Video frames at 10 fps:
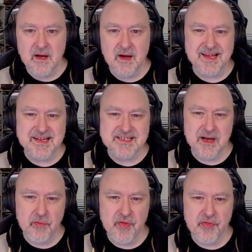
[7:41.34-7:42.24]
I could
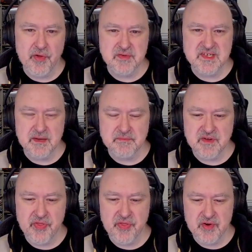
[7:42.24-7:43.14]
tell that those sum
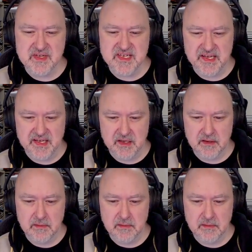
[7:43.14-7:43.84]
to thirteen.